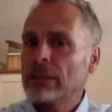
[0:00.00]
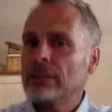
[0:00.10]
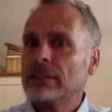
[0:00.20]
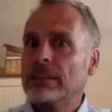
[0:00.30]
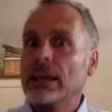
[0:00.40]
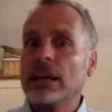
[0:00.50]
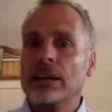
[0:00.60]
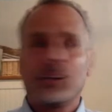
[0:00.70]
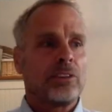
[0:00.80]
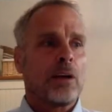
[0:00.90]
then
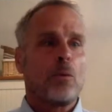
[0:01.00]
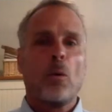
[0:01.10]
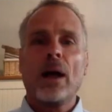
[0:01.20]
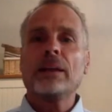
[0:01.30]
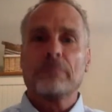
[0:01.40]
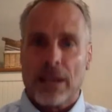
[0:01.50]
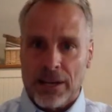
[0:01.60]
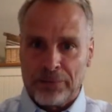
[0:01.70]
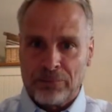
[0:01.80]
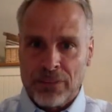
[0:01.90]
it's like, well, wait a minute.